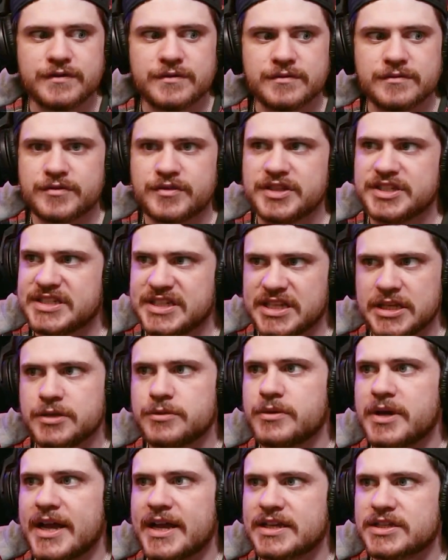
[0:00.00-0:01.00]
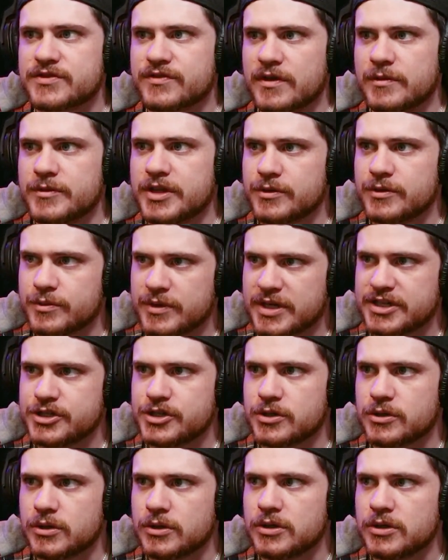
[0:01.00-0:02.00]
the T-Rex from the
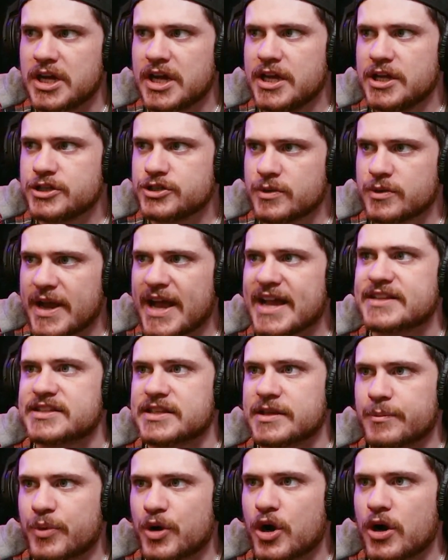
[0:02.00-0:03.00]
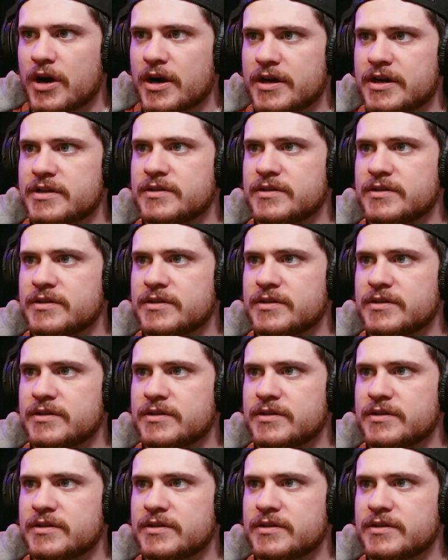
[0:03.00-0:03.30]
original Jurassic Park.